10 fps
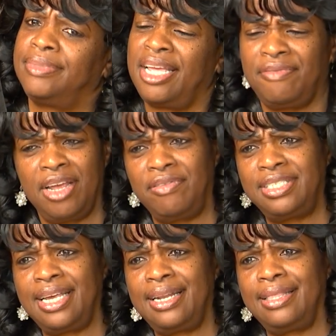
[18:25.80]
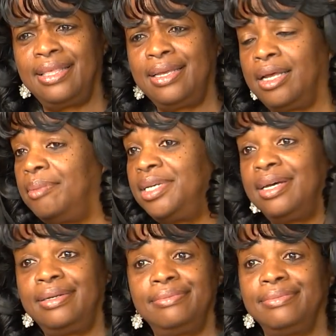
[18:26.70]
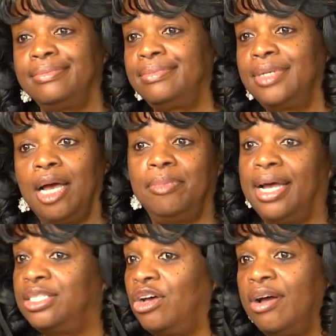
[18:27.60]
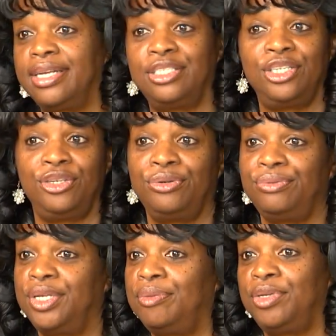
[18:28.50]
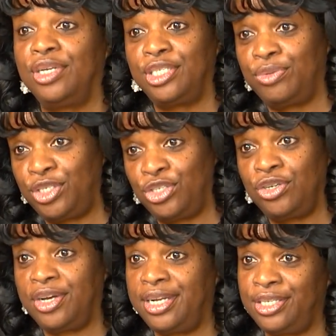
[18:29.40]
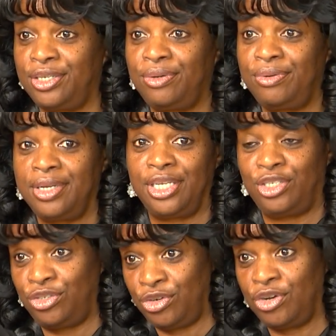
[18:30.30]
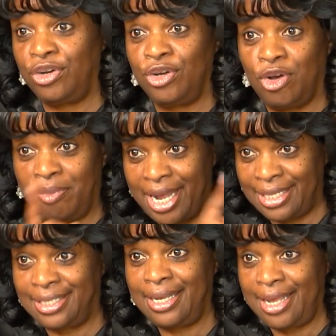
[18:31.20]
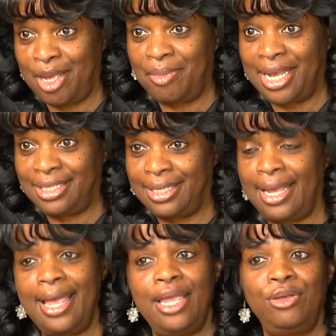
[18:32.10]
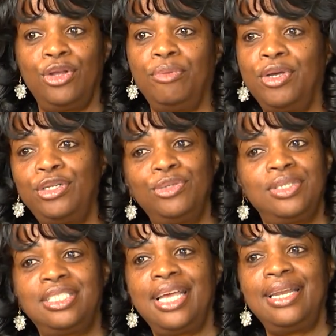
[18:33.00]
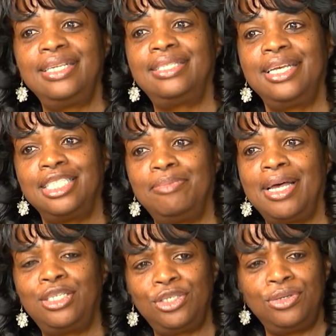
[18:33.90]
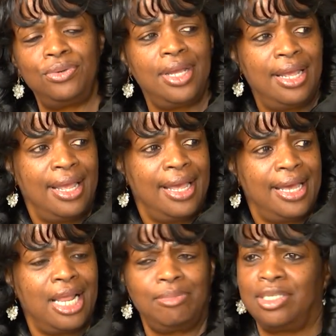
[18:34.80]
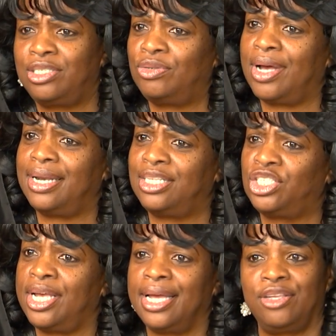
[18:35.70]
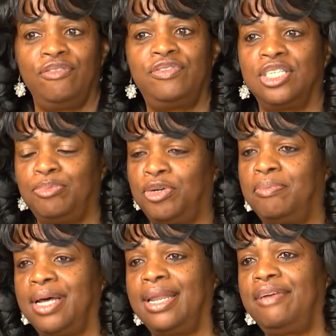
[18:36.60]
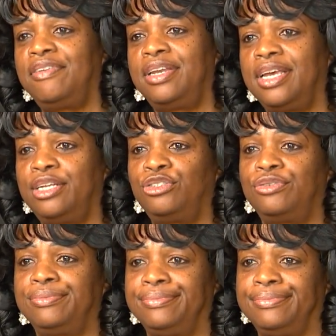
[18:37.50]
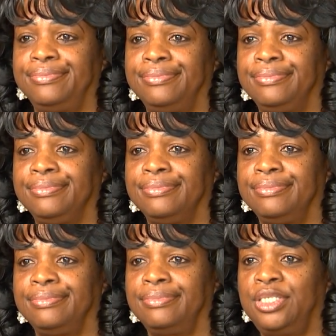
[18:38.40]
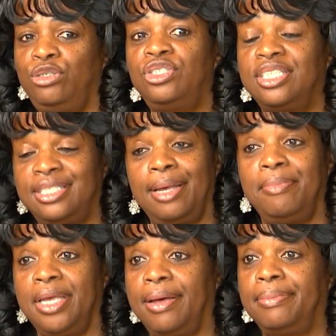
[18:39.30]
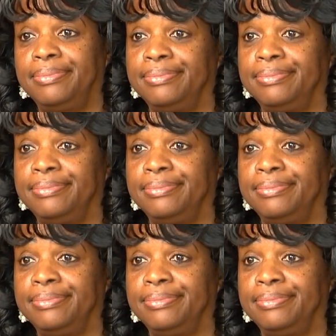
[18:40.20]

They've never said anything, I'm done. I'm not talking to you, because what you're gonna do is you're gonna go back to him and say, hey, you know, Mildred was saying these things about you, and I'm just trying to check. You've just put my life in danger. You just set me up.